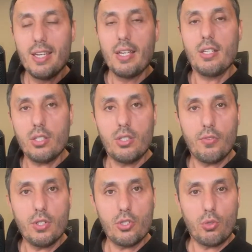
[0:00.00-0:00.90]
It's a
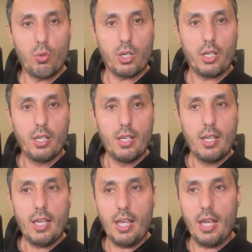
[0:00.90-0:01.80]
different story.
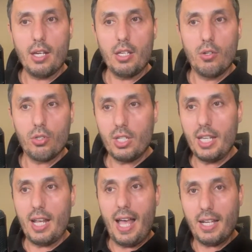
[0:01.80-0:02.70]
And in order to
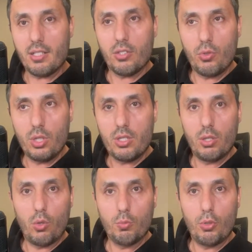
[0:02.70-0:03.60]
get access to these
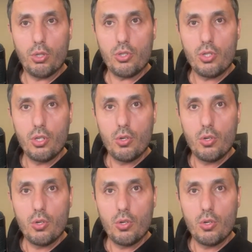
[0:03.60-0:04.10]
load boards,